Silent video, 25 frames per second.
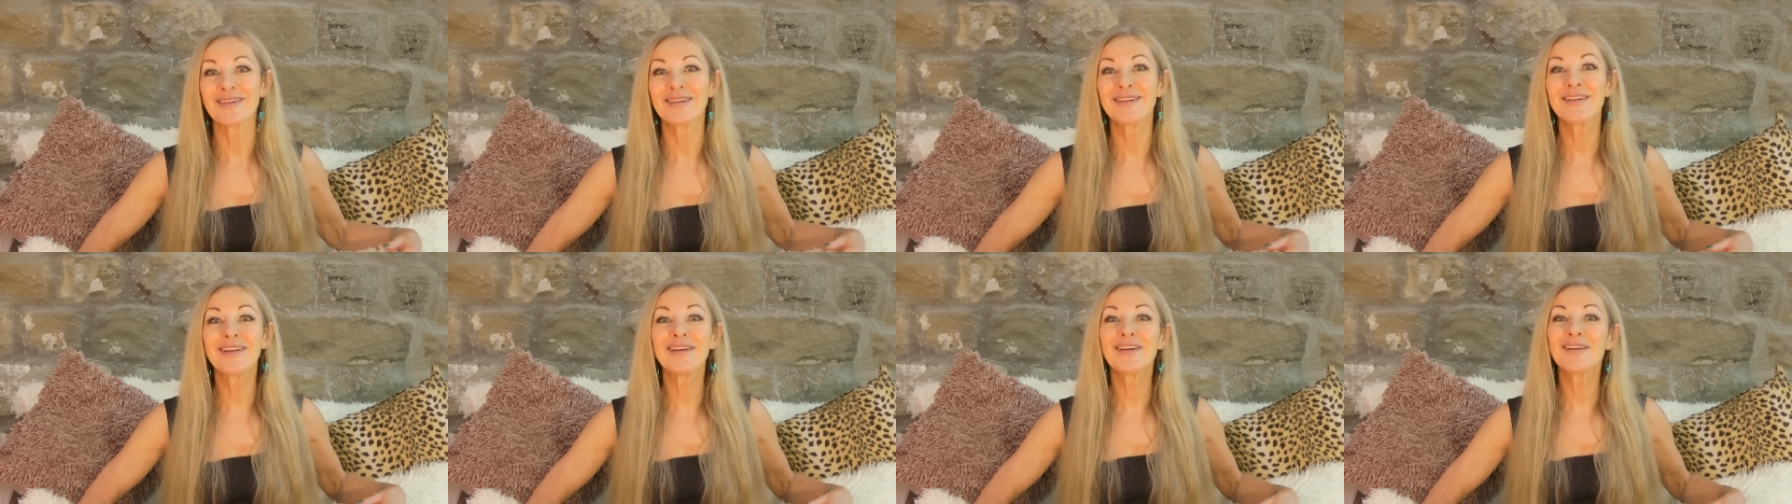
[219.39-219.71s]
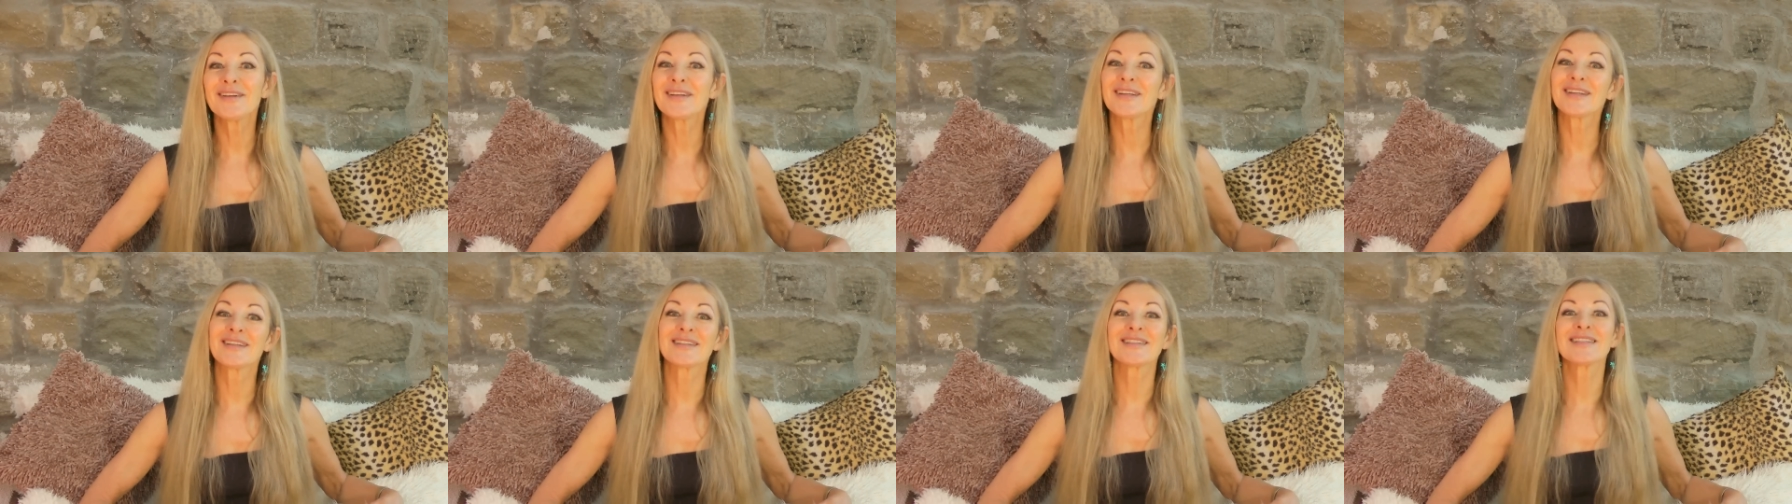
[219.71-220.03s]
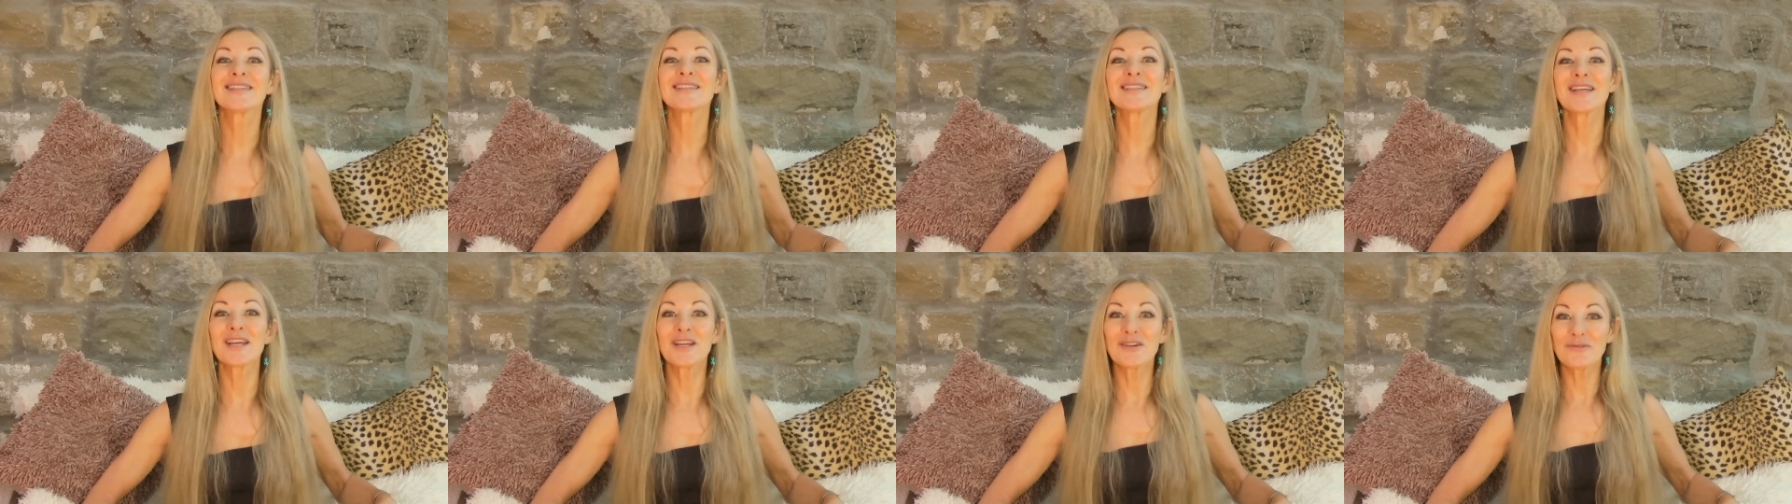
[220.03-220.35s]
learning
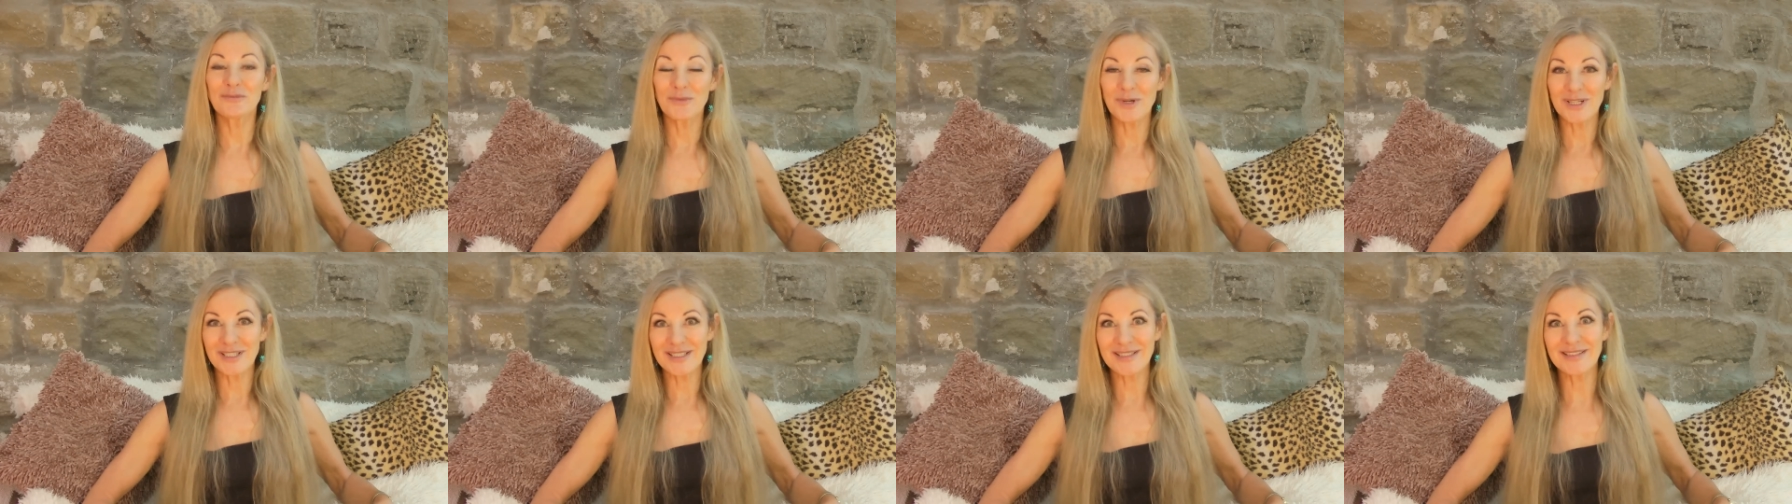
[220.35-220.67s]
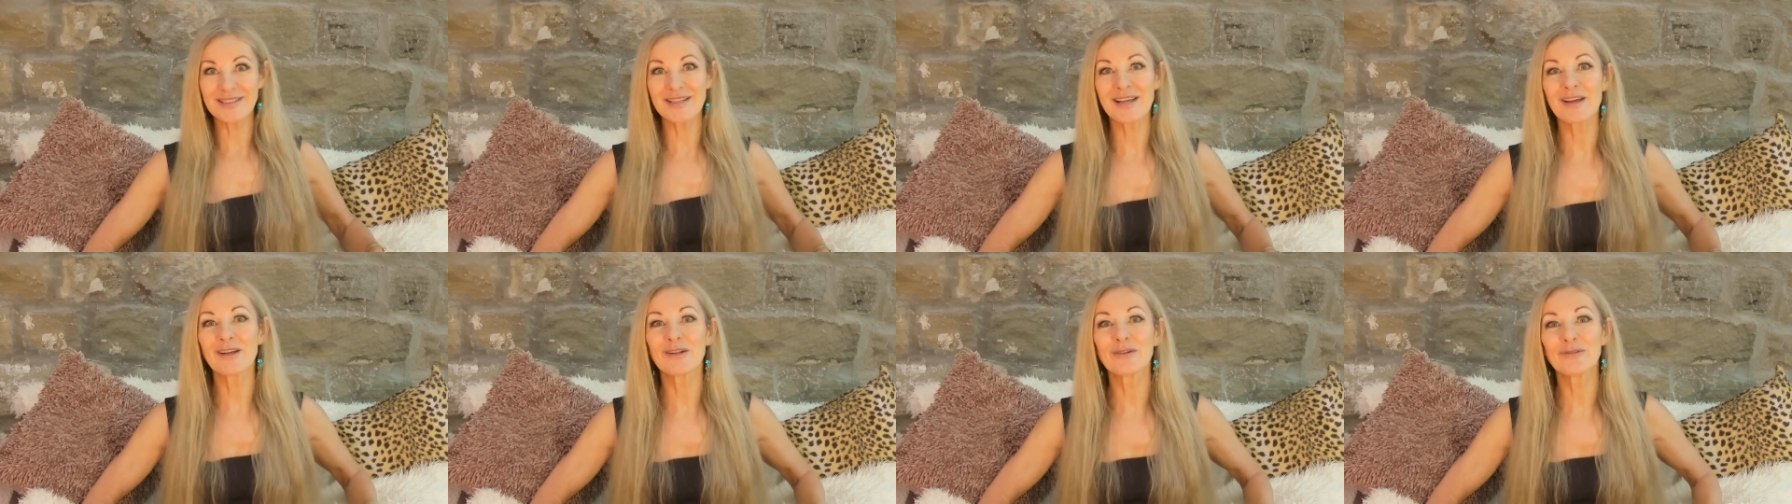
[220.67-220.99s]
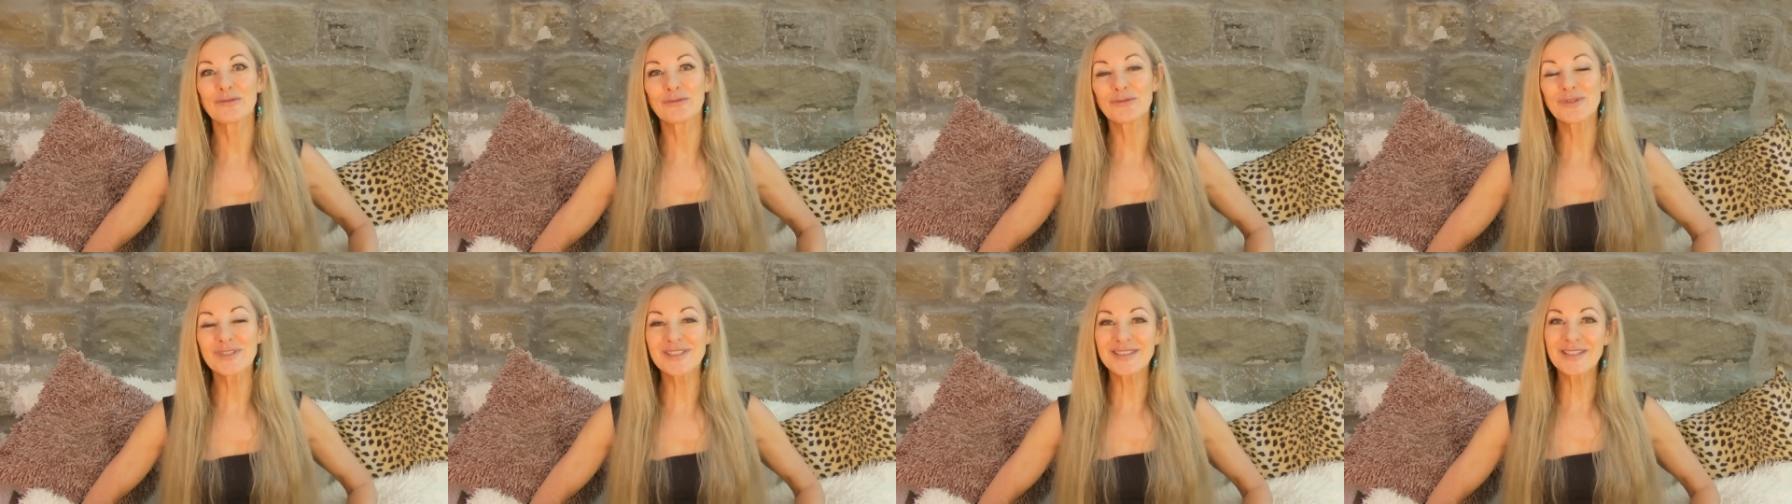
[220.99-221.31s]
to save
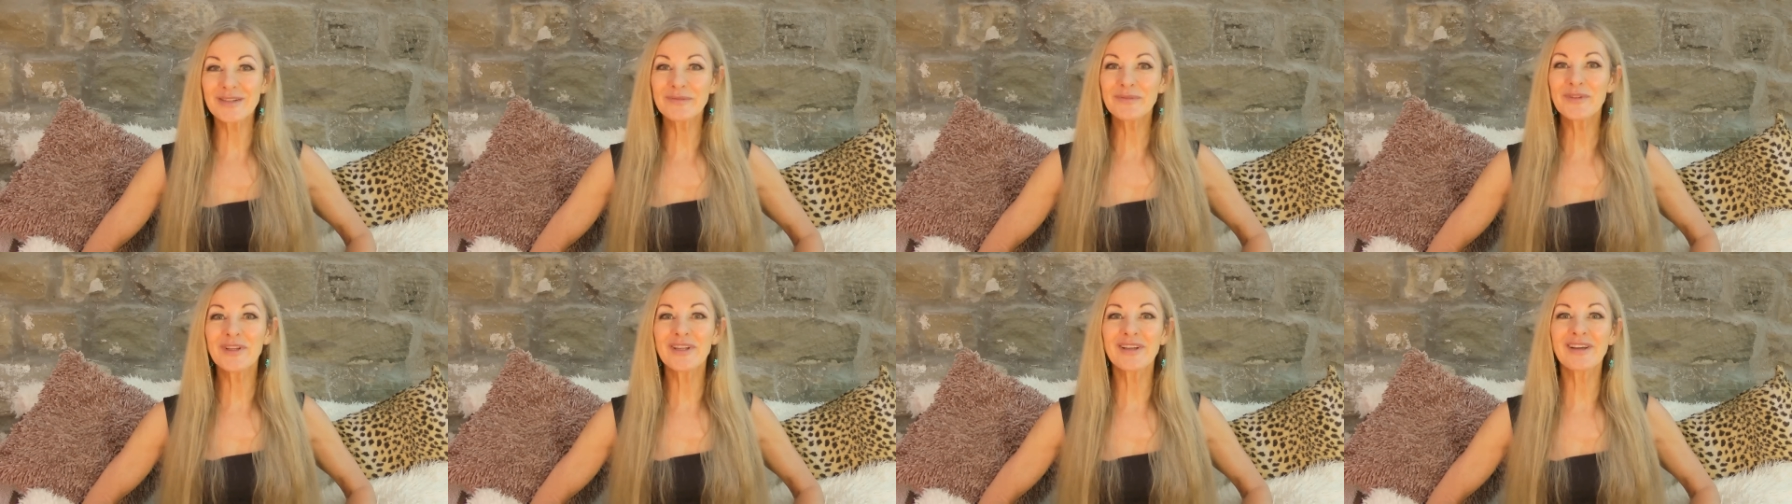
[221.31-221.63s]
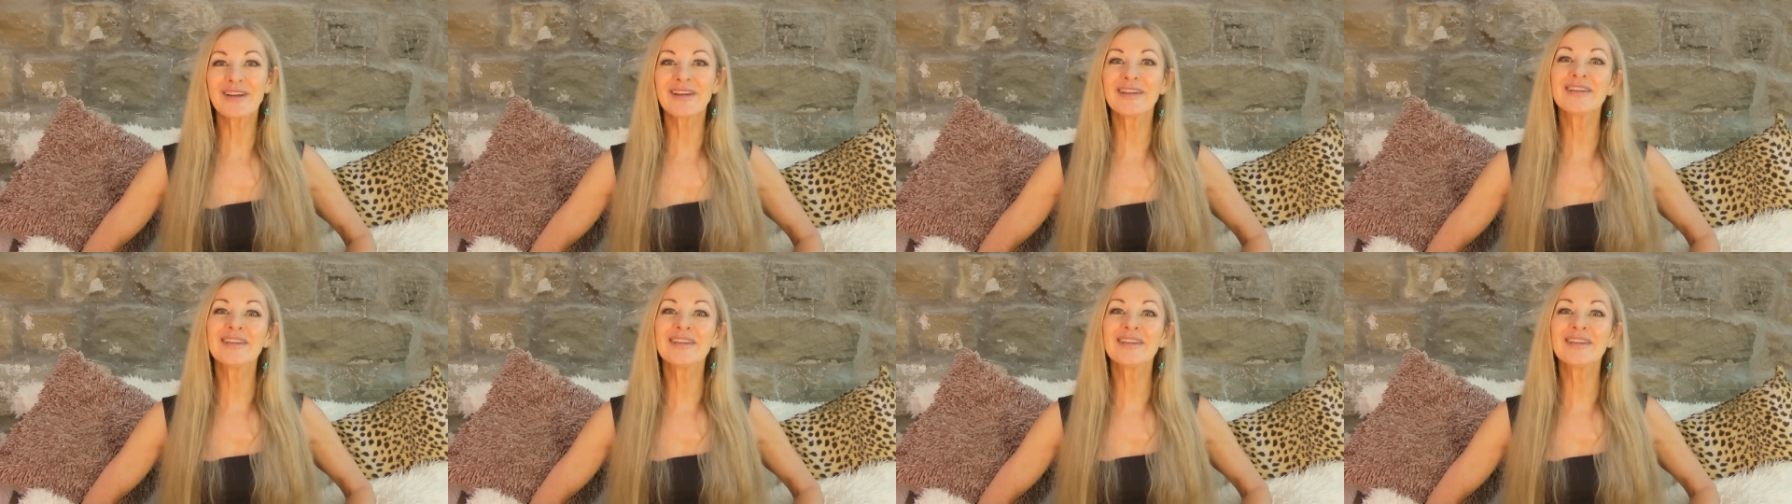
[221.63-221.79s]
myself was something